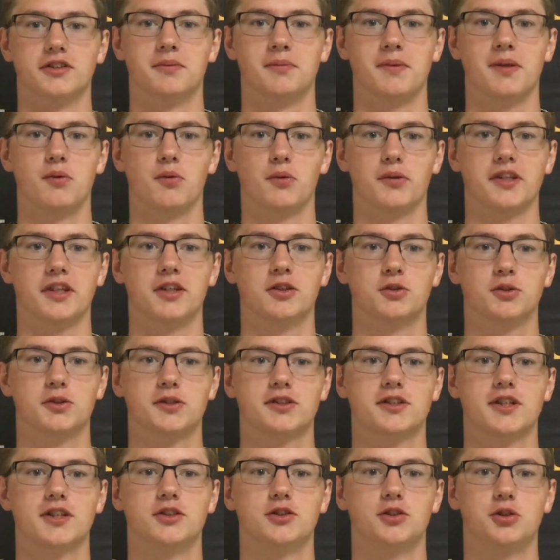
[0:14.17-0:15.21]
to meet with
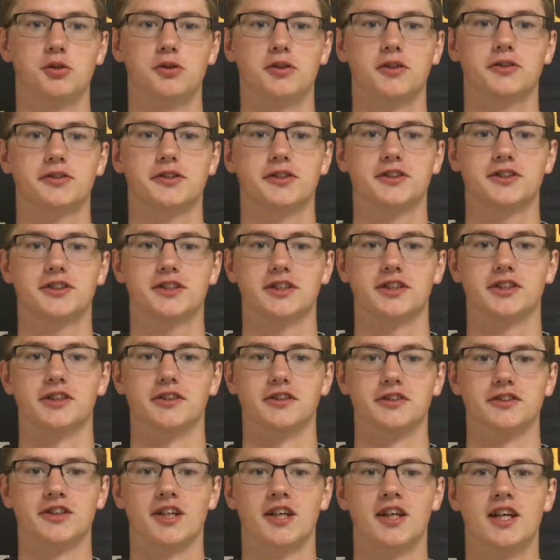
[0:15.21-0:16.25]
interested juniors and
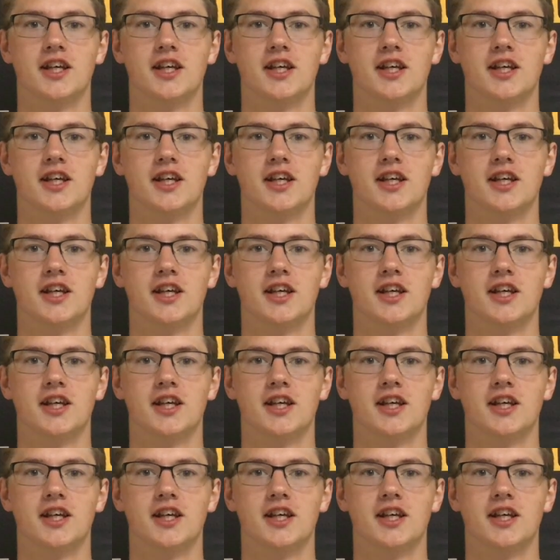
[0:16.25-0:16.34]
seniors.